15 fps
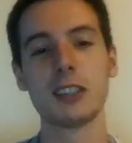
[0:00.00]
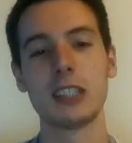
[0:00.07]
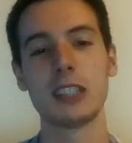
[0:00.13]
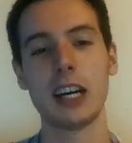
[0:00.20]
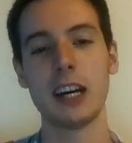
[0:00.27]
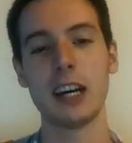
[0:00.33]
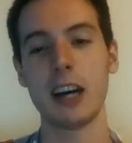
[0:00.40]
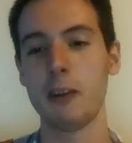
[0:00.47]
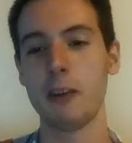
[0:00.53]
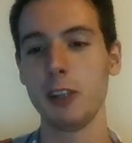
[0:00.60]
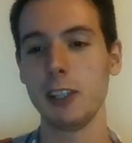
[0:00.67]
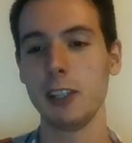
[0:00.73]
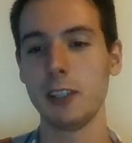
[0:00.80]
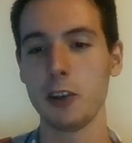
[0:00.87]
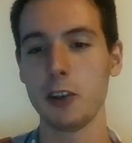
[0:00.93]
I
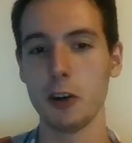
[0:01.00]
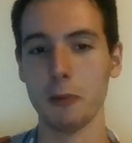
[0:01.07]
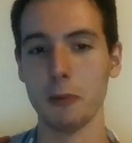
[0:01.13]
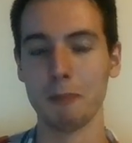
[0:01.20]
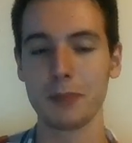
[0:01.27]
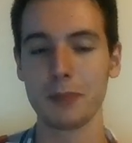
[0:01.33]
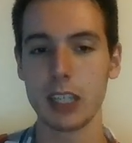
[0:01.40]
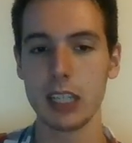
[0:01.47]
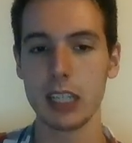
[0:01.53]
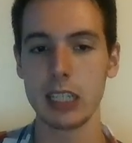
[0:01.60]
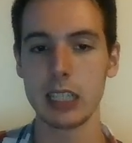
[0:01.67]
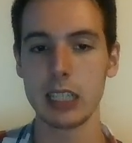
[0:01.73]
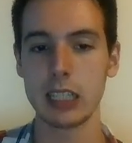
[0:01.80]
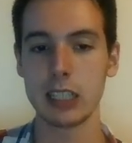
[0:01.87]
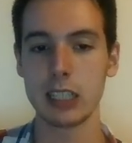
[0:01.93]
really don't know.
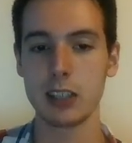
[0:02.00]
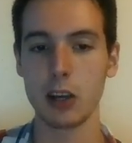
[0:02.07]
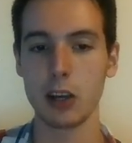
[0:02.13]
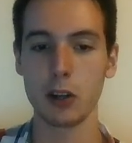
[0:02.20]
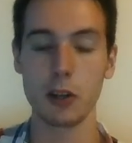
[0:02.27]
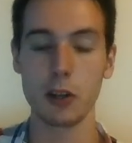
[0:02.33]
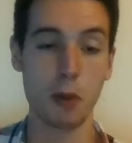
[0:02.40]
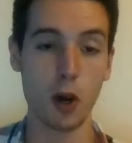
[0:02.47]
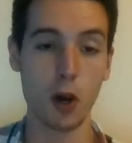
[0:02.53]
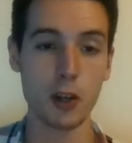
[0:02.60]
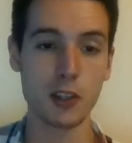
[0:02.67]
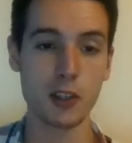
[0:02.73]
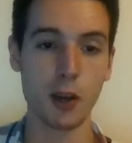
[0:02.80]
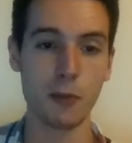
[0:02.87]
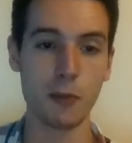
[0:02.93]
So the point
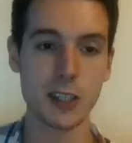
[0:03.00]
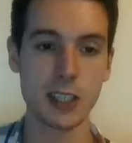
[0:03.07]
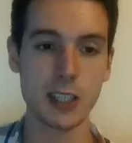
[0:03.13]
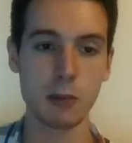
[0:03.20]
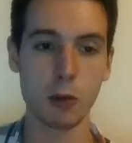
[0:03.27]
is obviously,